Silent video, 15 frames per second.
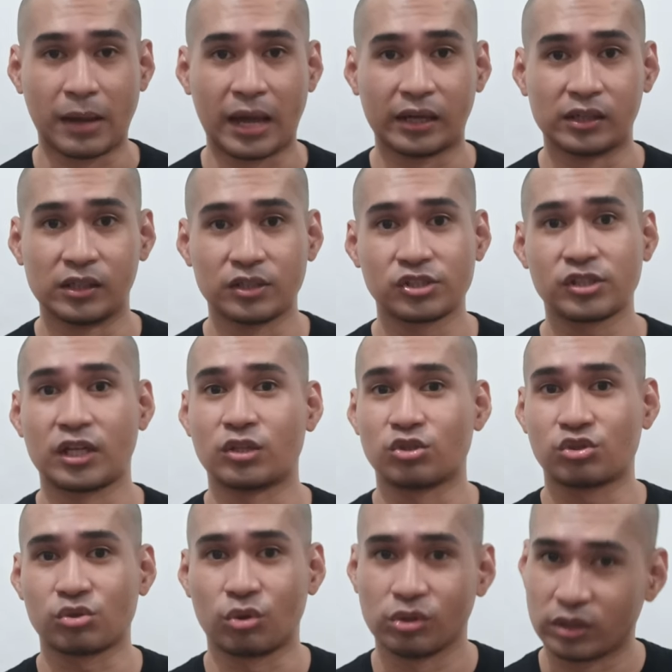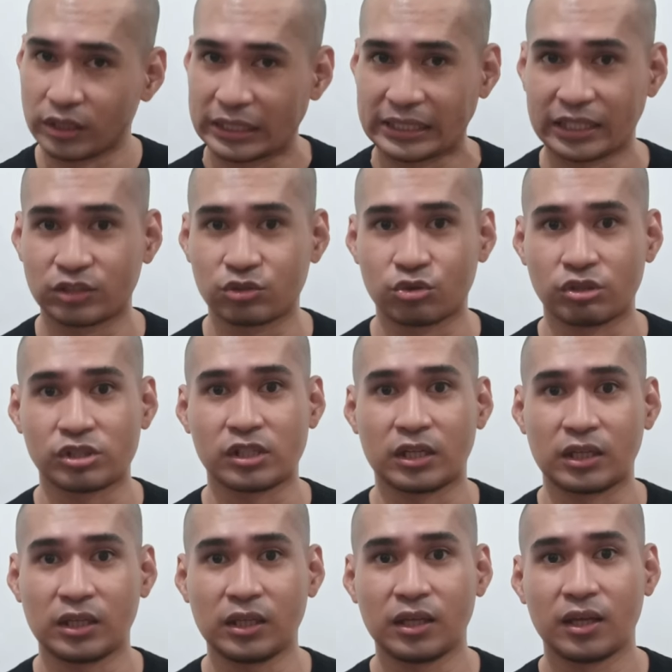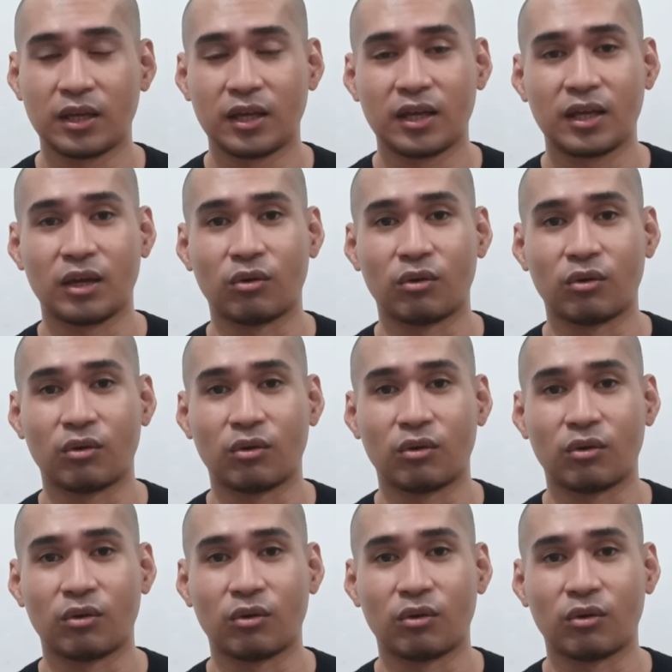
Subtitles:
panels and solar electricity,